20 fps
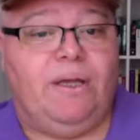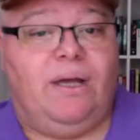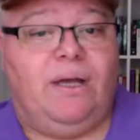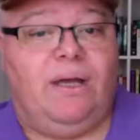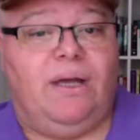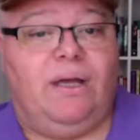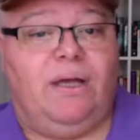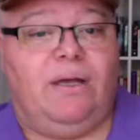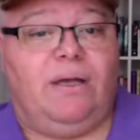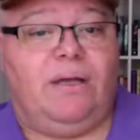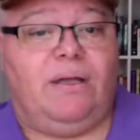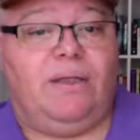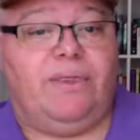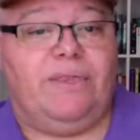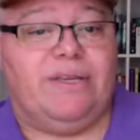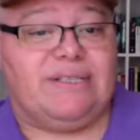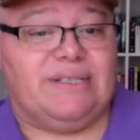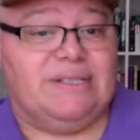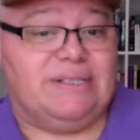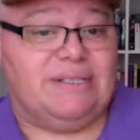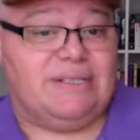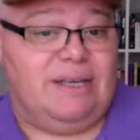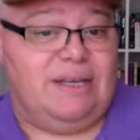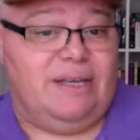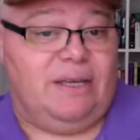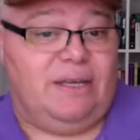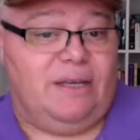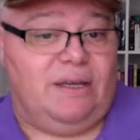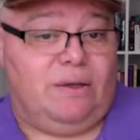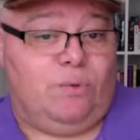This is
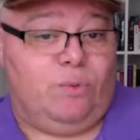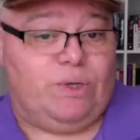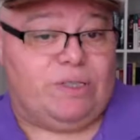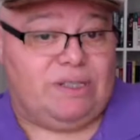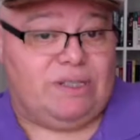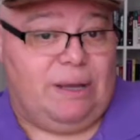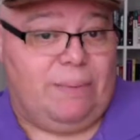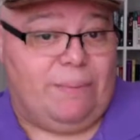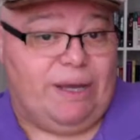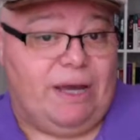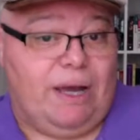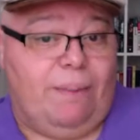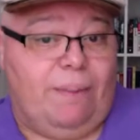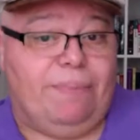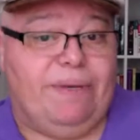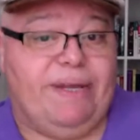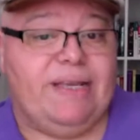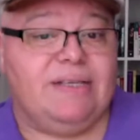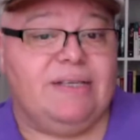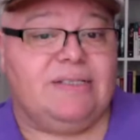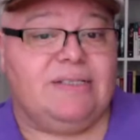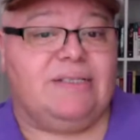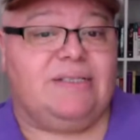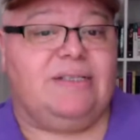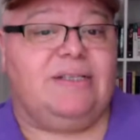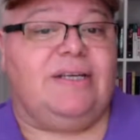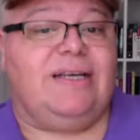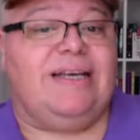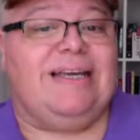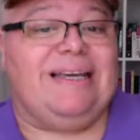what's coming up
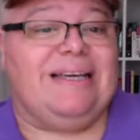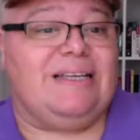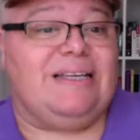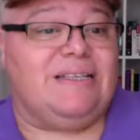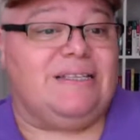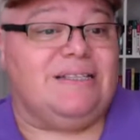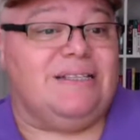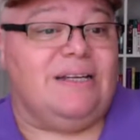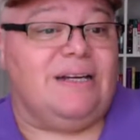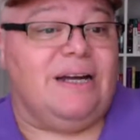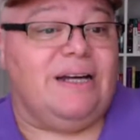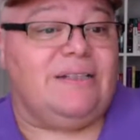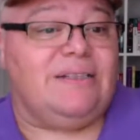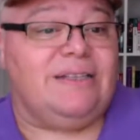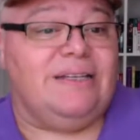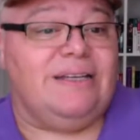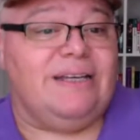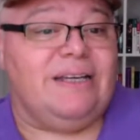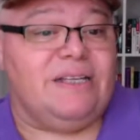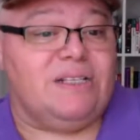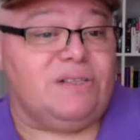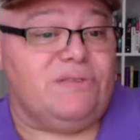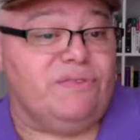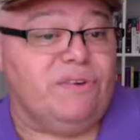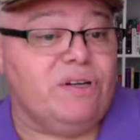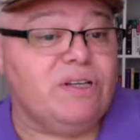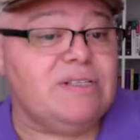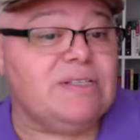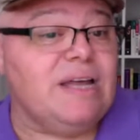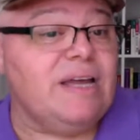next. He is directing his
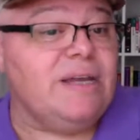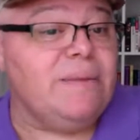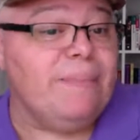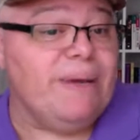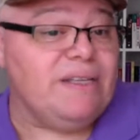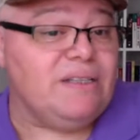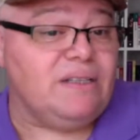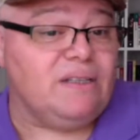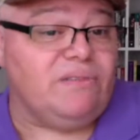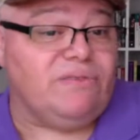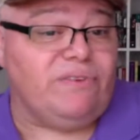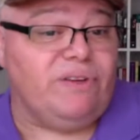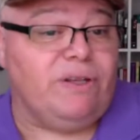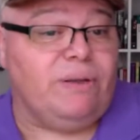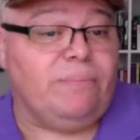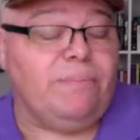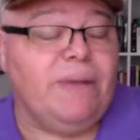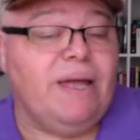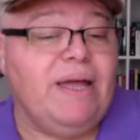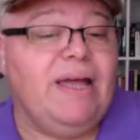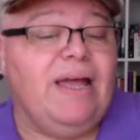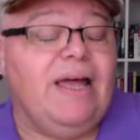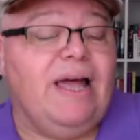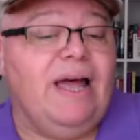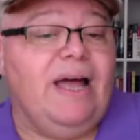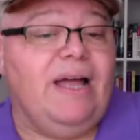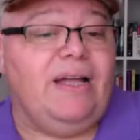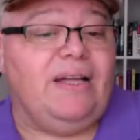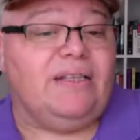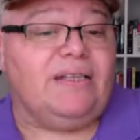first animated film,
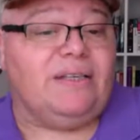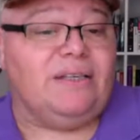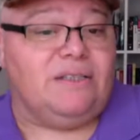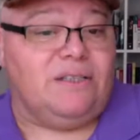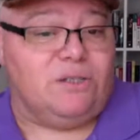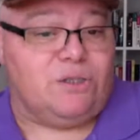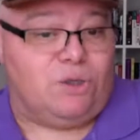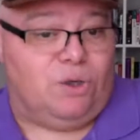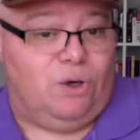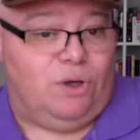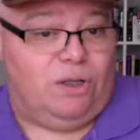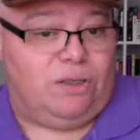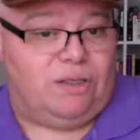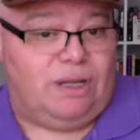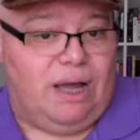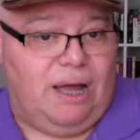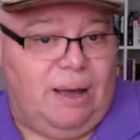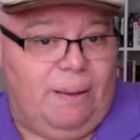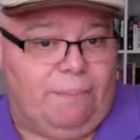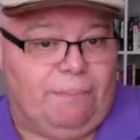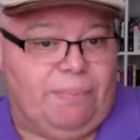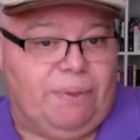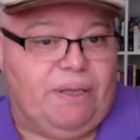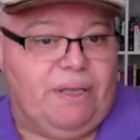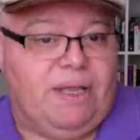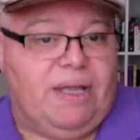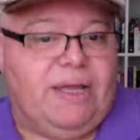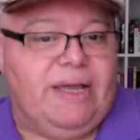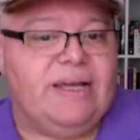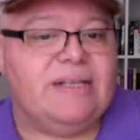and it is called Hump.
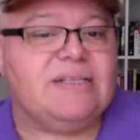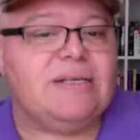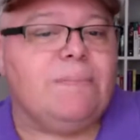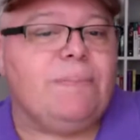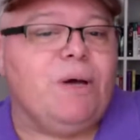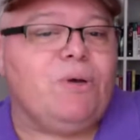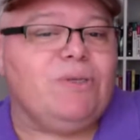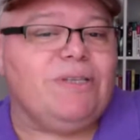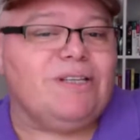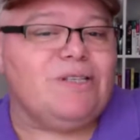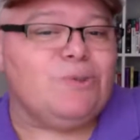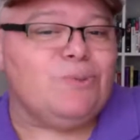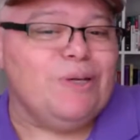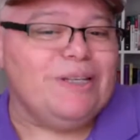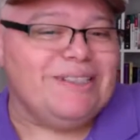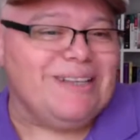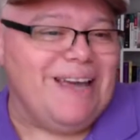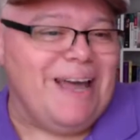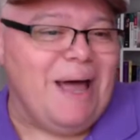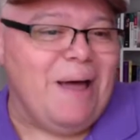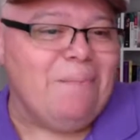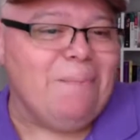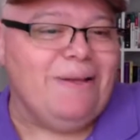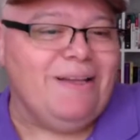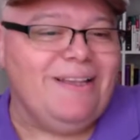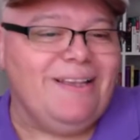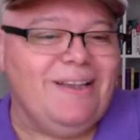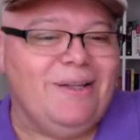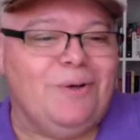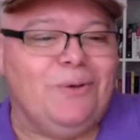It's about a sweet
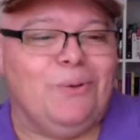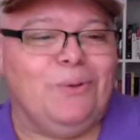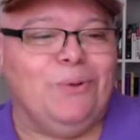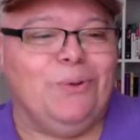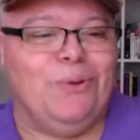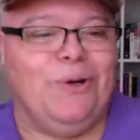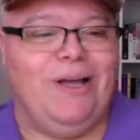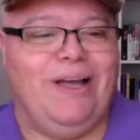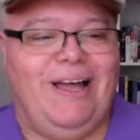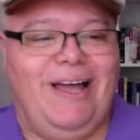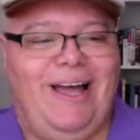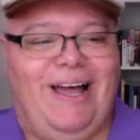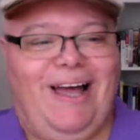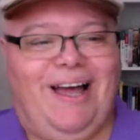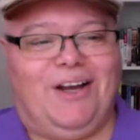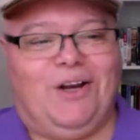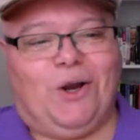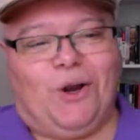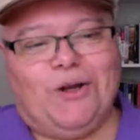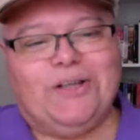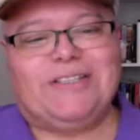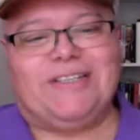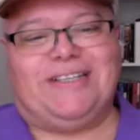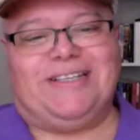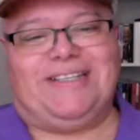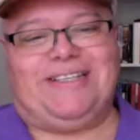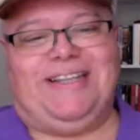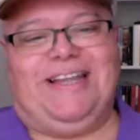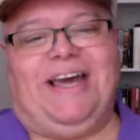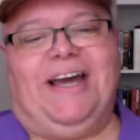camel who
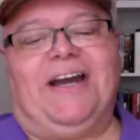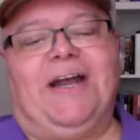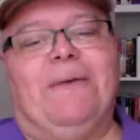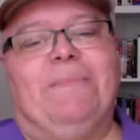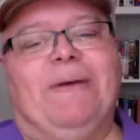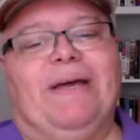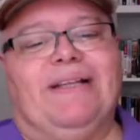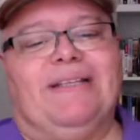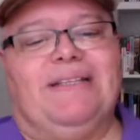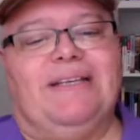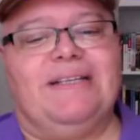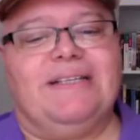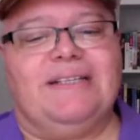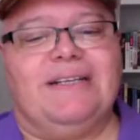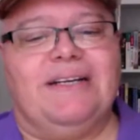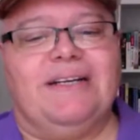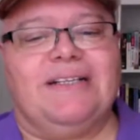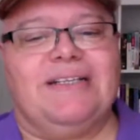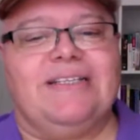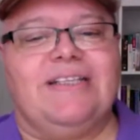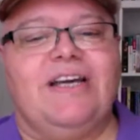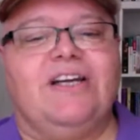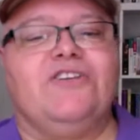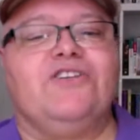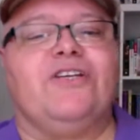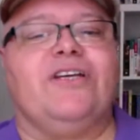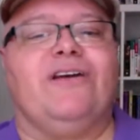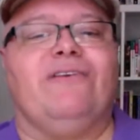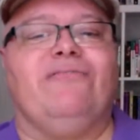crosses the Arabian desert searching